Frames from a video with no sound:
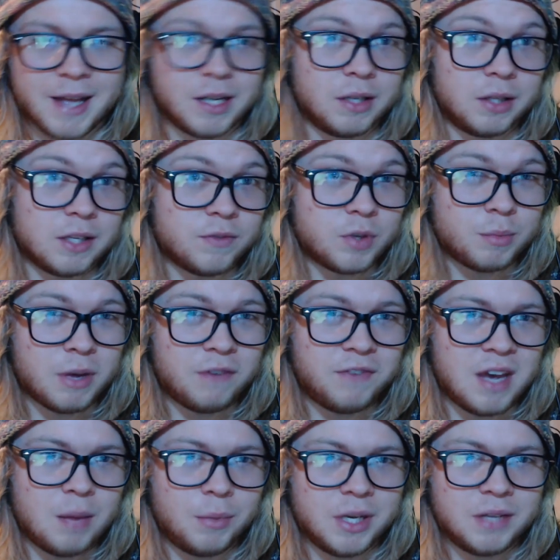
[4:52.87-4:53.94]
I didn't live with my
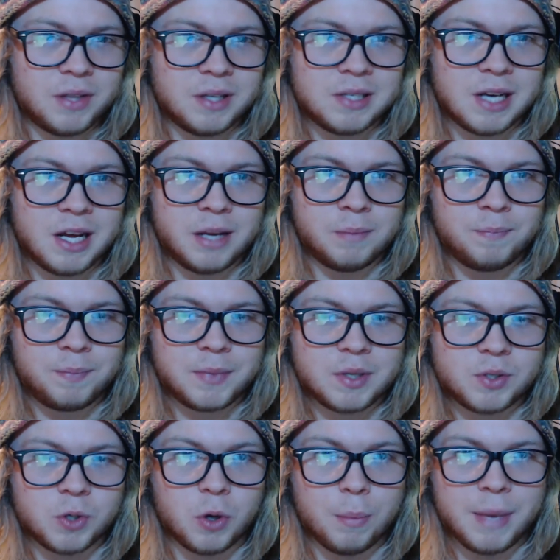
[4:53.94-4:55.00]
family at the time,
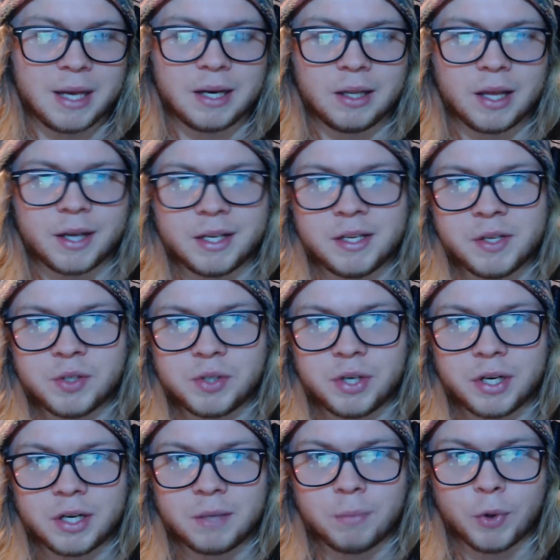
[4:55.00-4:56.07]
so it made it a lot easier.